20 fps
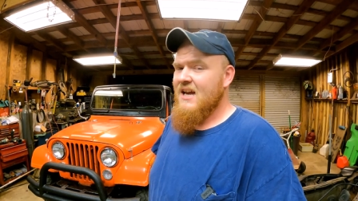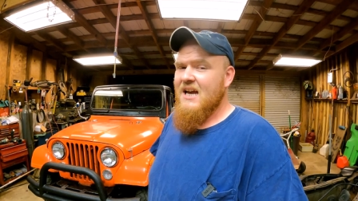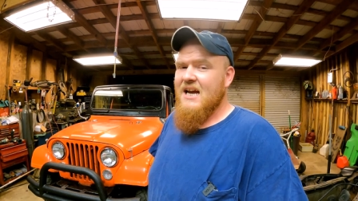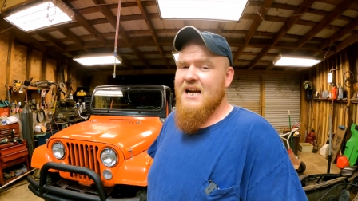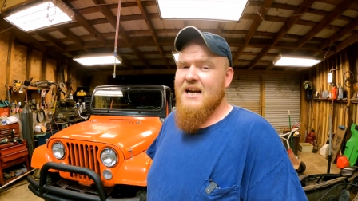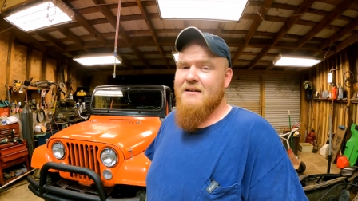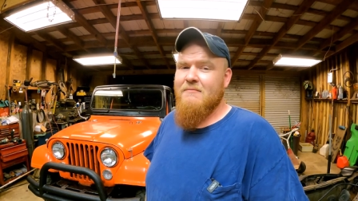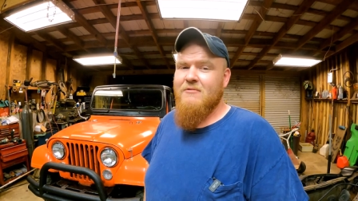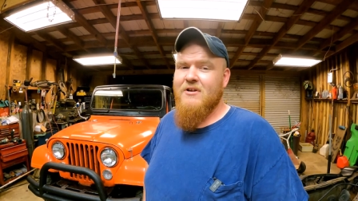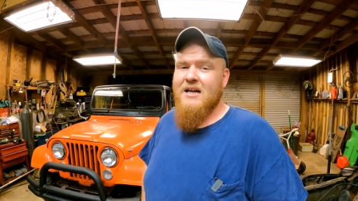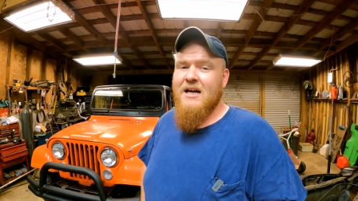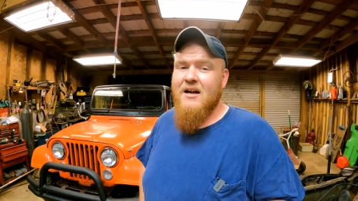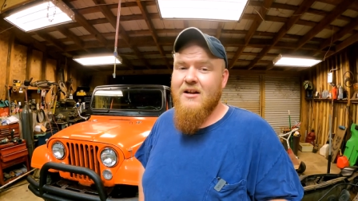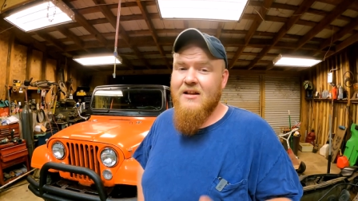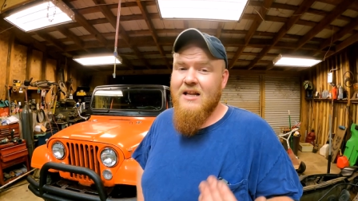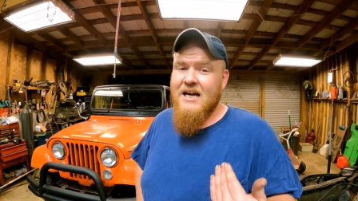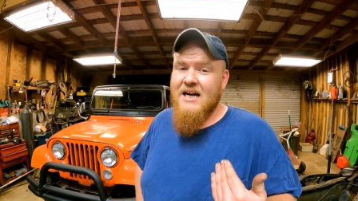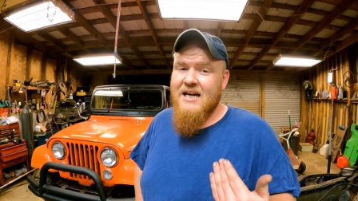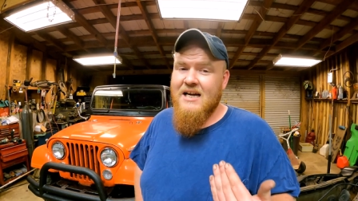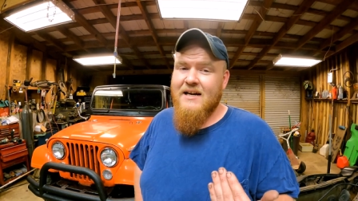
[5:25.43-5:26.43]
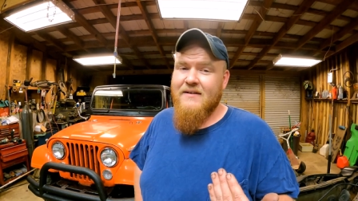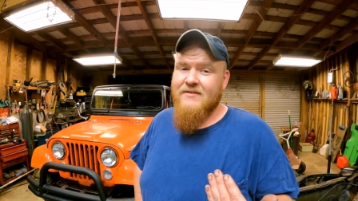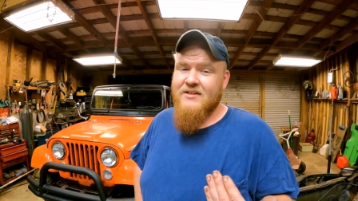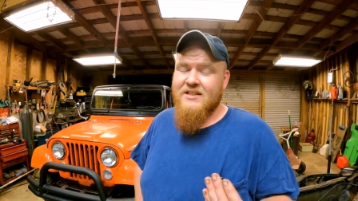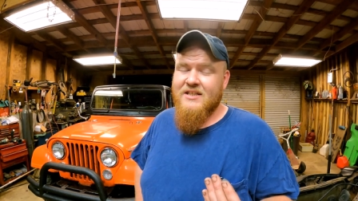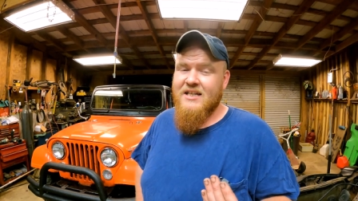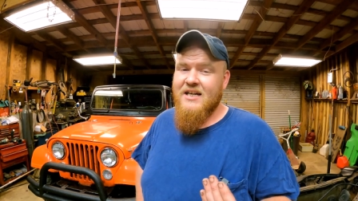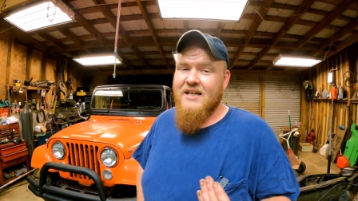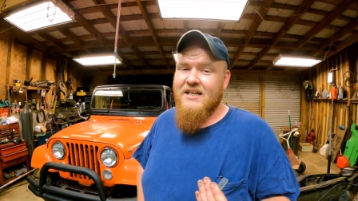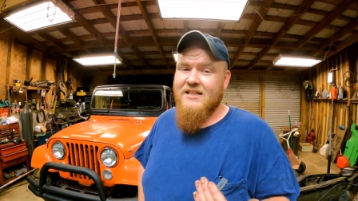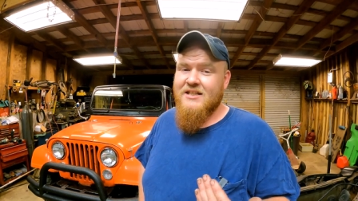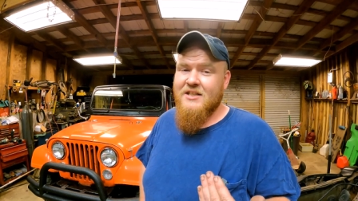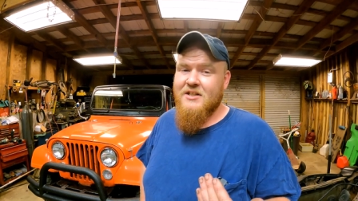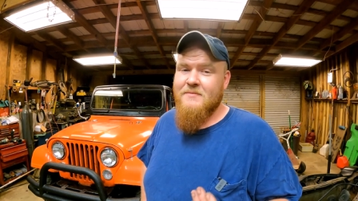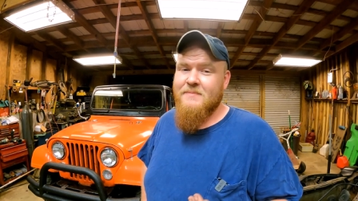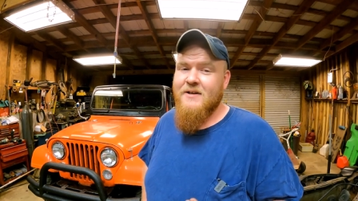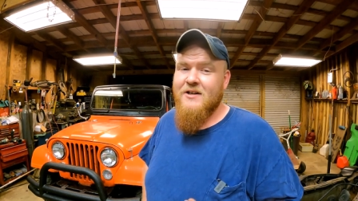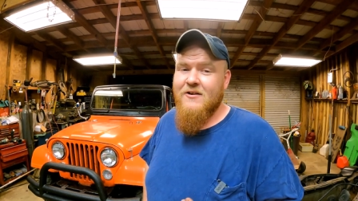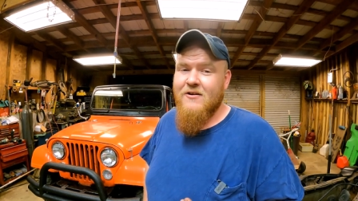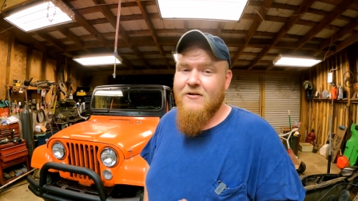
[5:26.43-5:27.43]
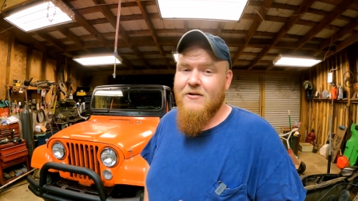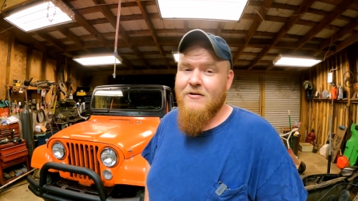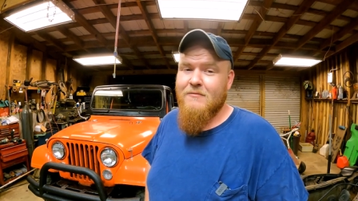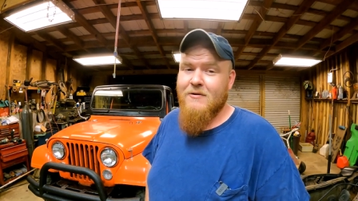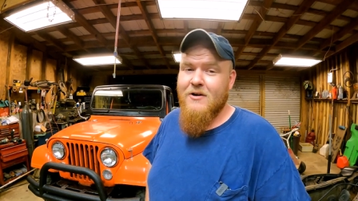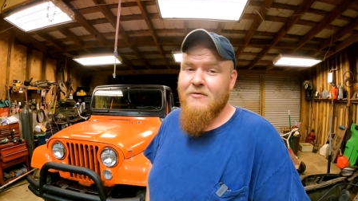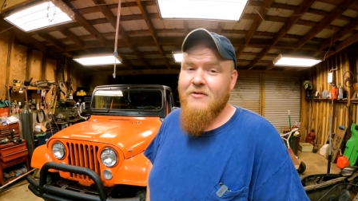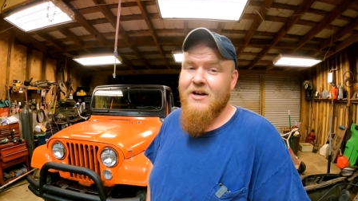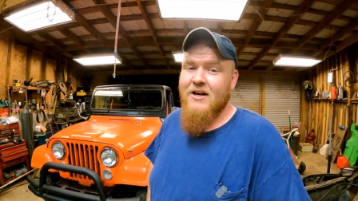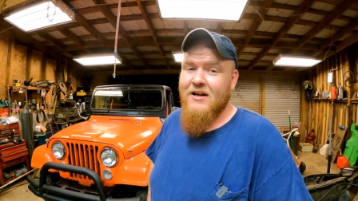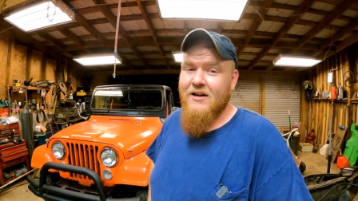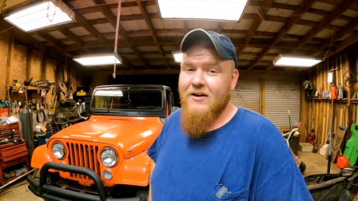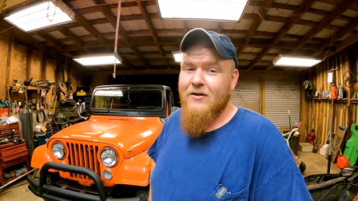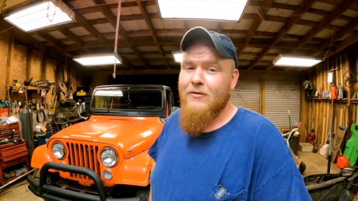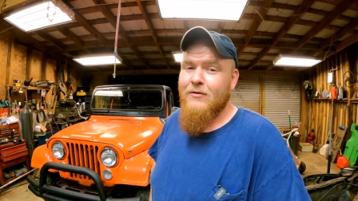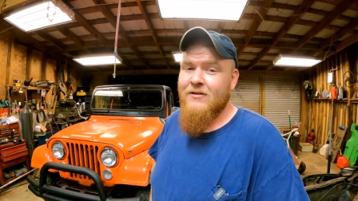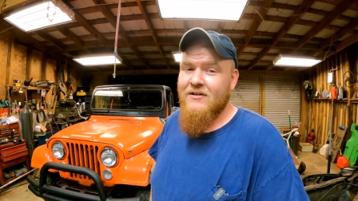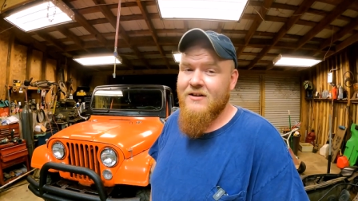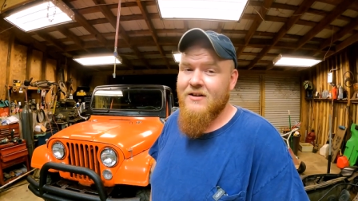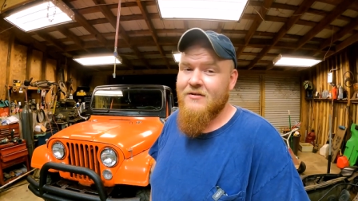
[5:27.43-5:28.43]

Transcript: And what all I have to say is it's been a hard road to hoe.